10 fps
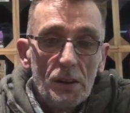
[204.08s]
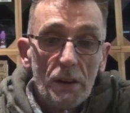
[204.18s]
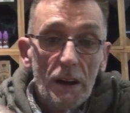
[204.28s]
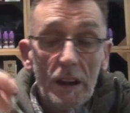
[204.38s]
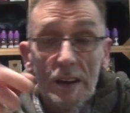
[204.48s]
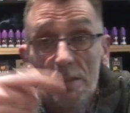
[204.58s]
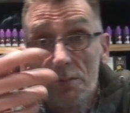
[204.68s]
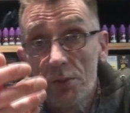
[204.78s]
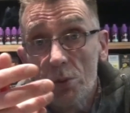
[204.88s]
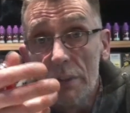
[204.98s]
Yeah, and I can
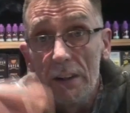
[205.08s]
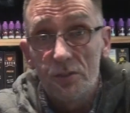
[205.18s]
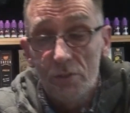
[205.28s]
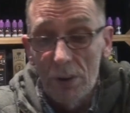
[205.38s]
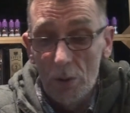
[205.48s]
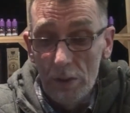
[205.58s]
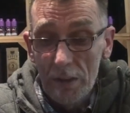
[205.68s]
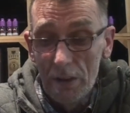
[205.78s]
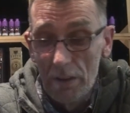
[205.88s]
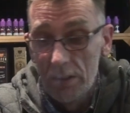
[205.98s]
feel that straight
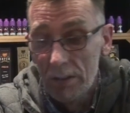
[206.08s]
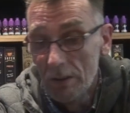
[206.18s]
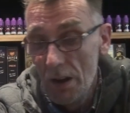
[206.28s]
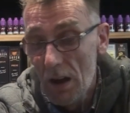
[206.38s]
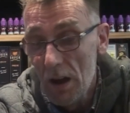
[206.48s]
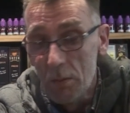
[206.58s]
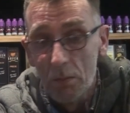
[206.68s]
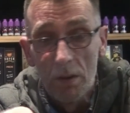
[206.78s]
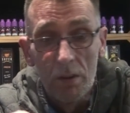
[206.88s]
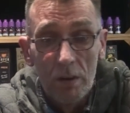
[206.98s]
away.
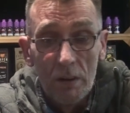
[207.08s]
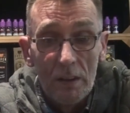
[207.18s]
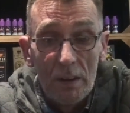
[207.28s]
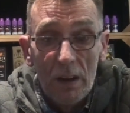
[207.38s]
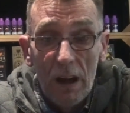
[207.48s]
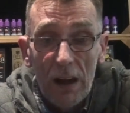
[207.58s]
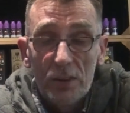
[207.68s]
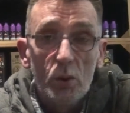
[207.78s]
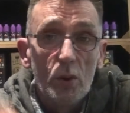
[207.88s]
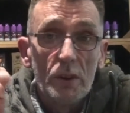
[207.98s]
I
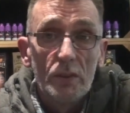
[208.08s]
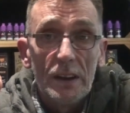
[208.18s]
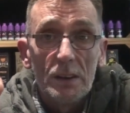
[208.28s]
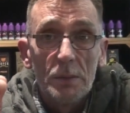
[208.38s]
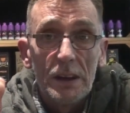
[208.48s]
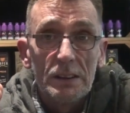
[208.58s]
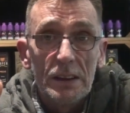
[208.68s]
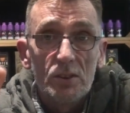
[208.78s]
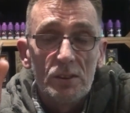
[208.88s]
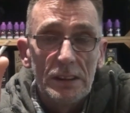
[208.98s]
totally recommend this.